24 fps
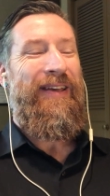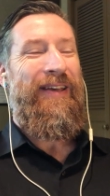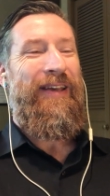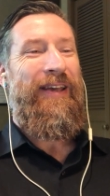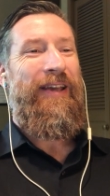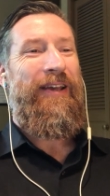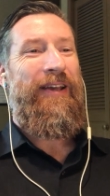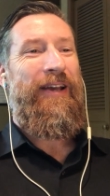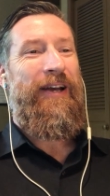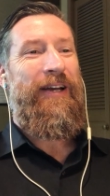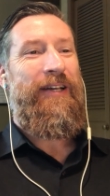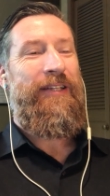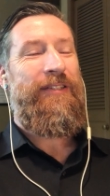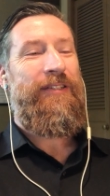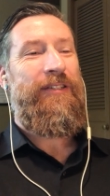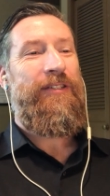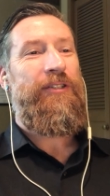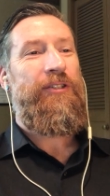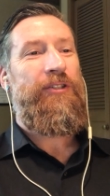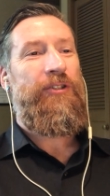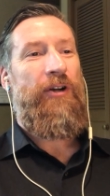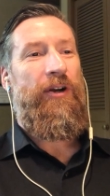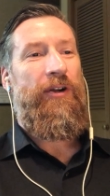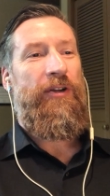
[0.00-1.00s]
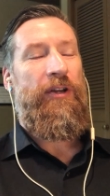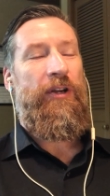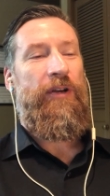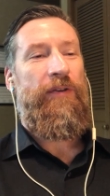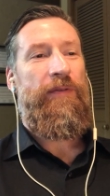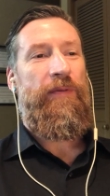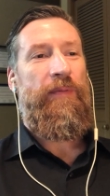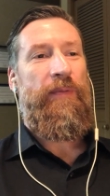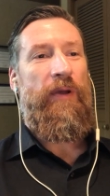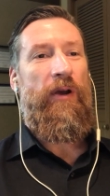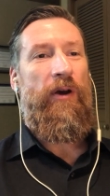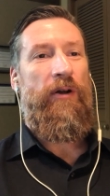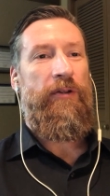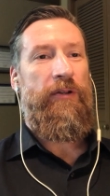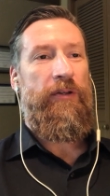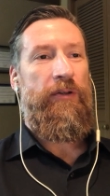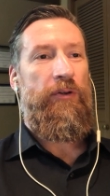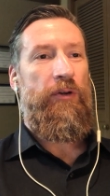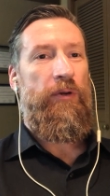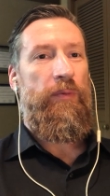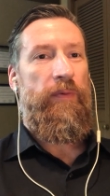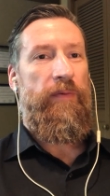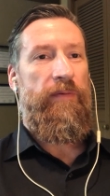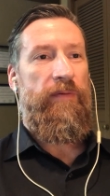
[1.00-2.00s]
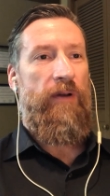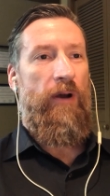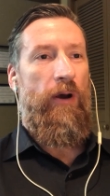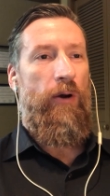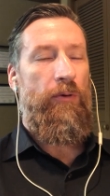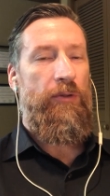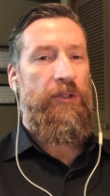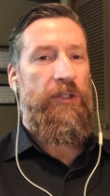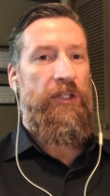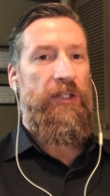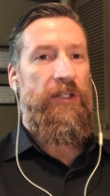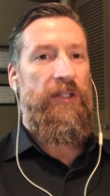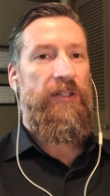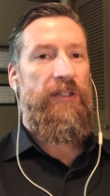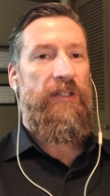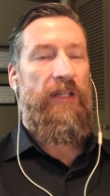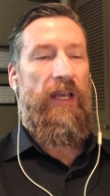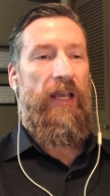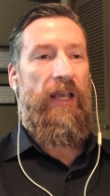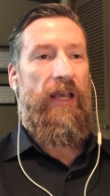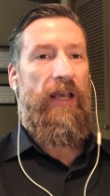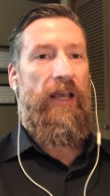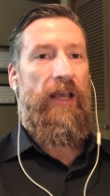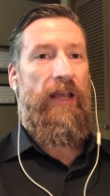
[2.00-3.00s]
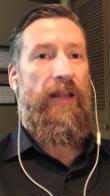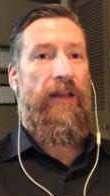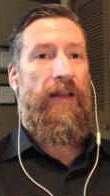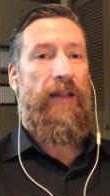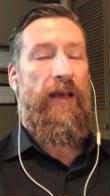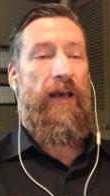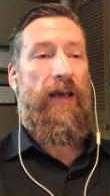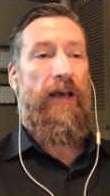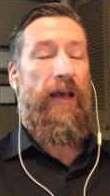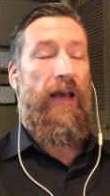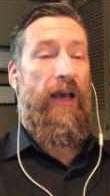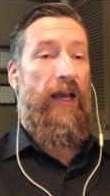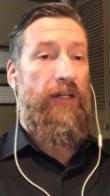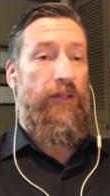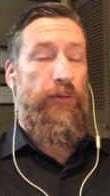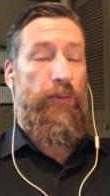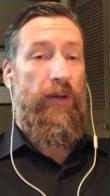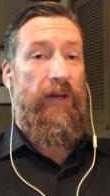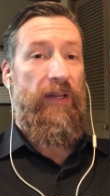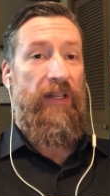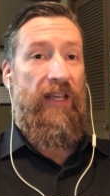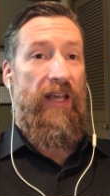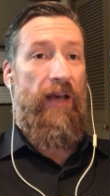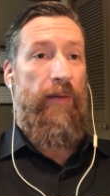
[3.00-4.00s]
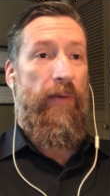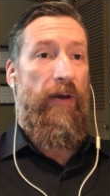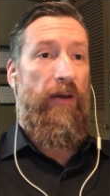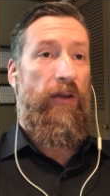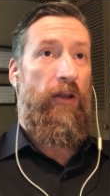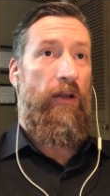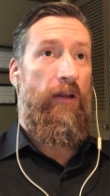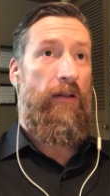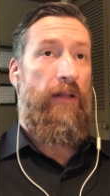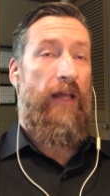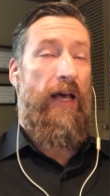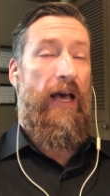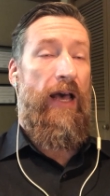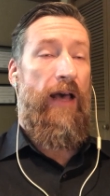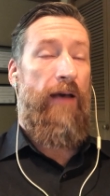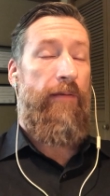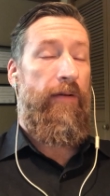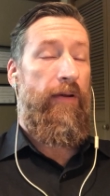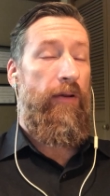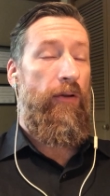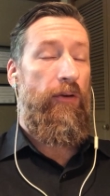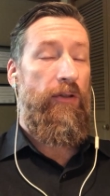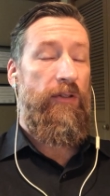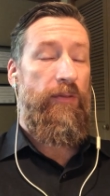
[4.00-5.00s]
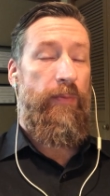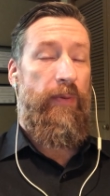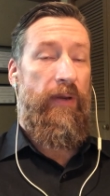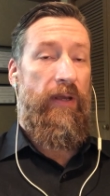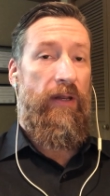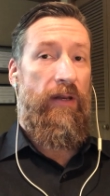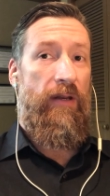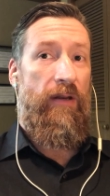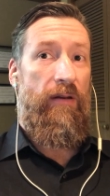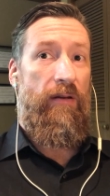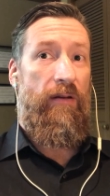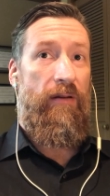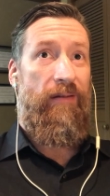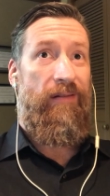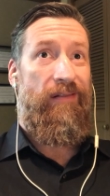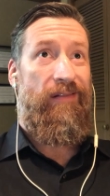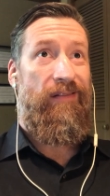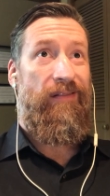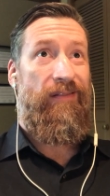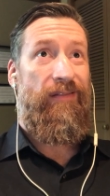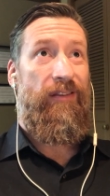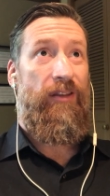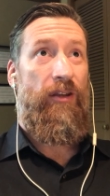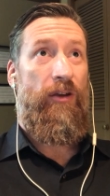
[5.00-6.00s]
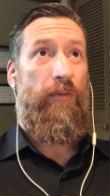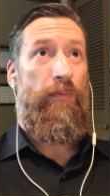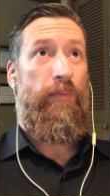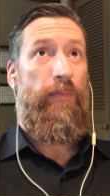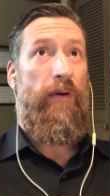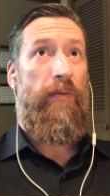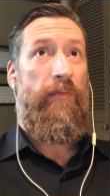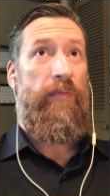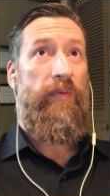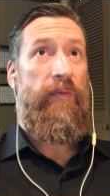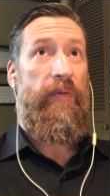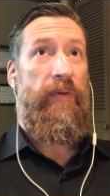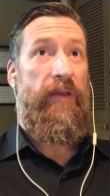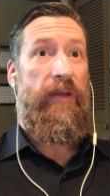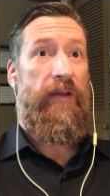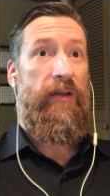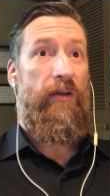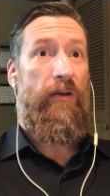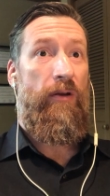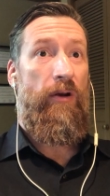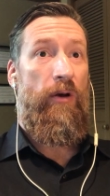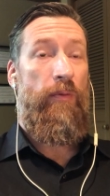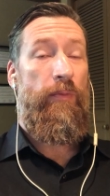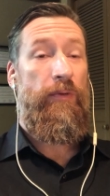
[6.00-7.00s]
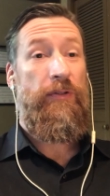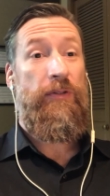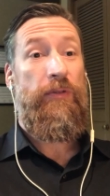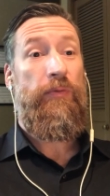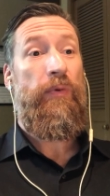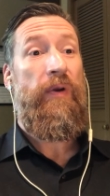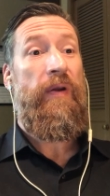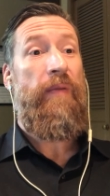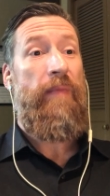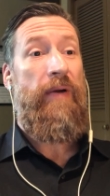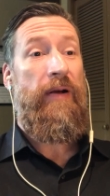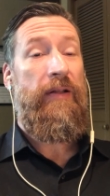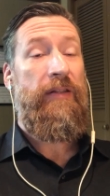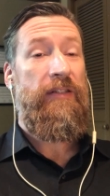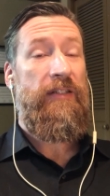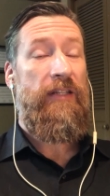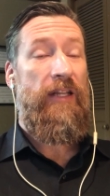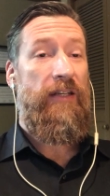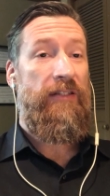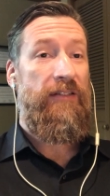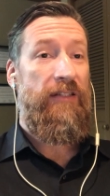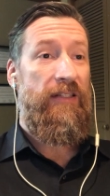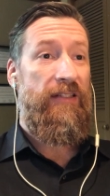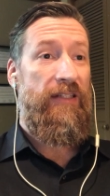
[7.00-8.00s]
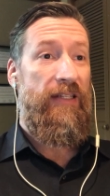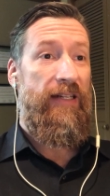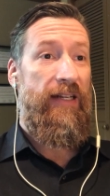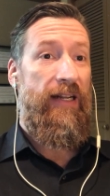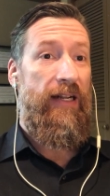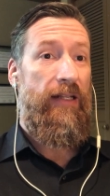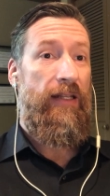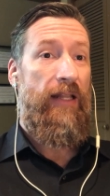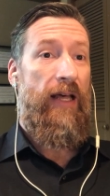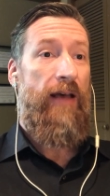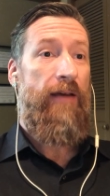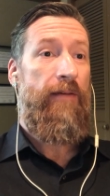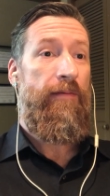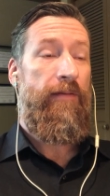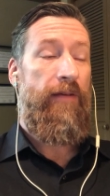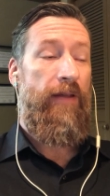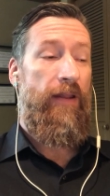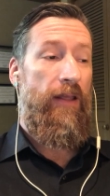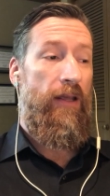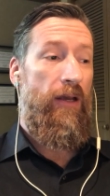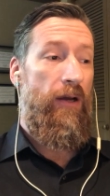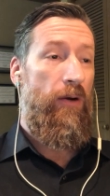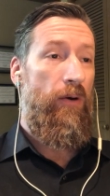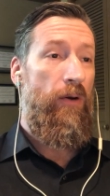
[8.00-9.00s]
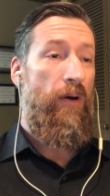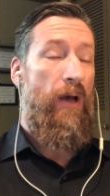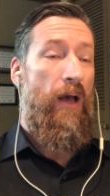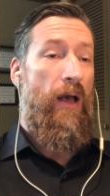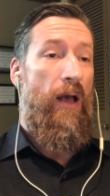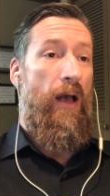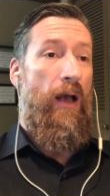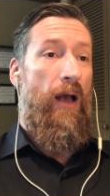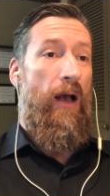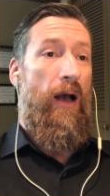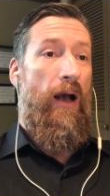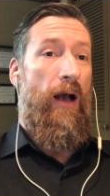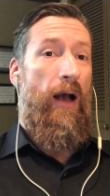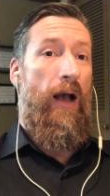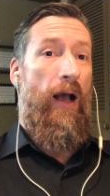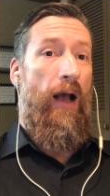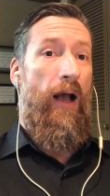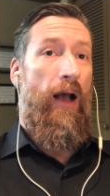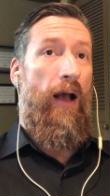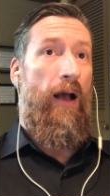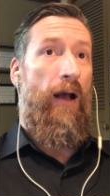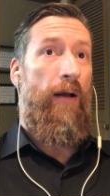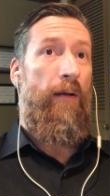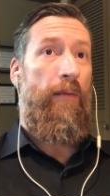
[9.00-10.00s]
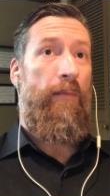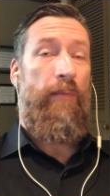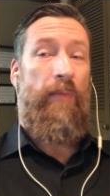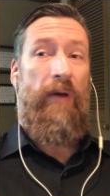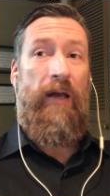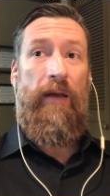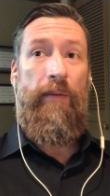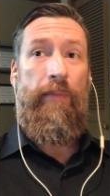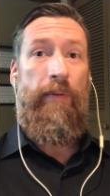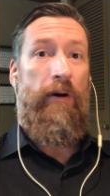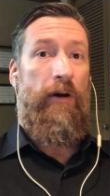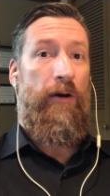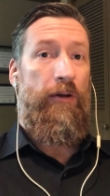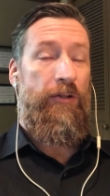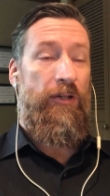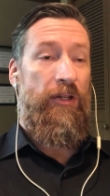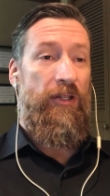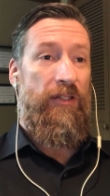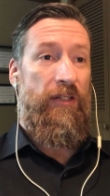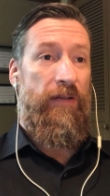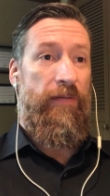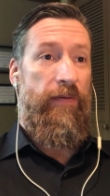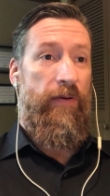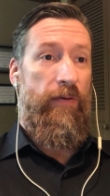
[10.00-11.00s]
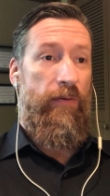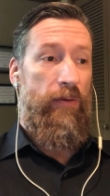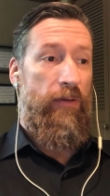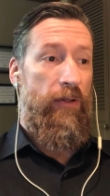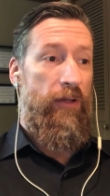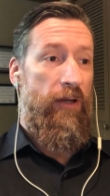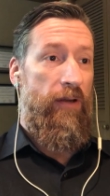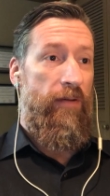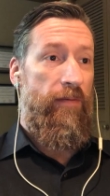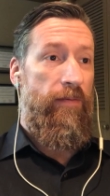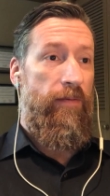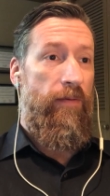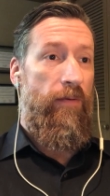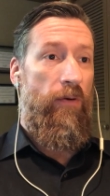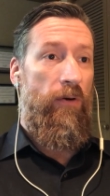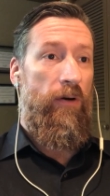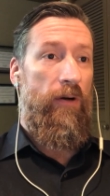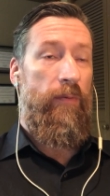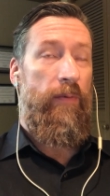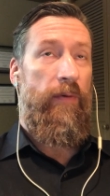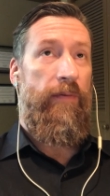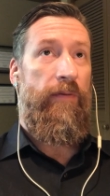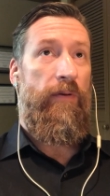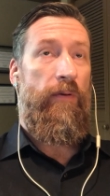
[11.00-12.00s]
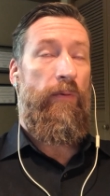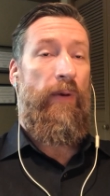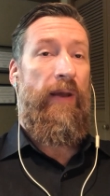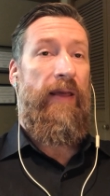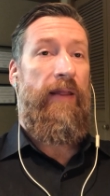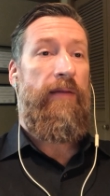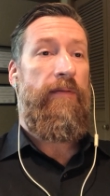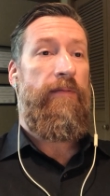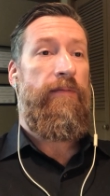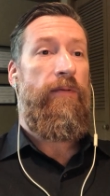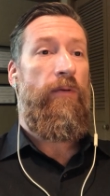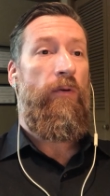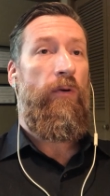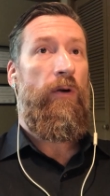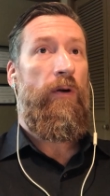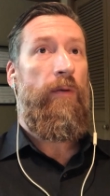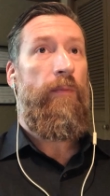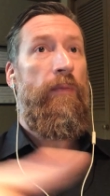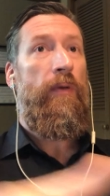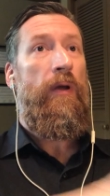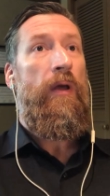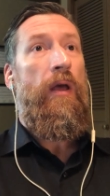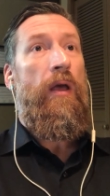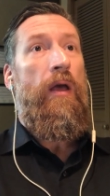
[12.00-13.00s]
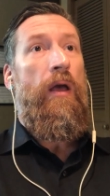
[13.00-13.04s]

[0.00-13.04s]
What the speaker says: Hey guys, Shawn here from the Ollin group of coaches, and I just wanted to come at you live. I know it's been probably almost 3 months now since I did a live video. My apologies if you were looking for them, if you're waiting for them.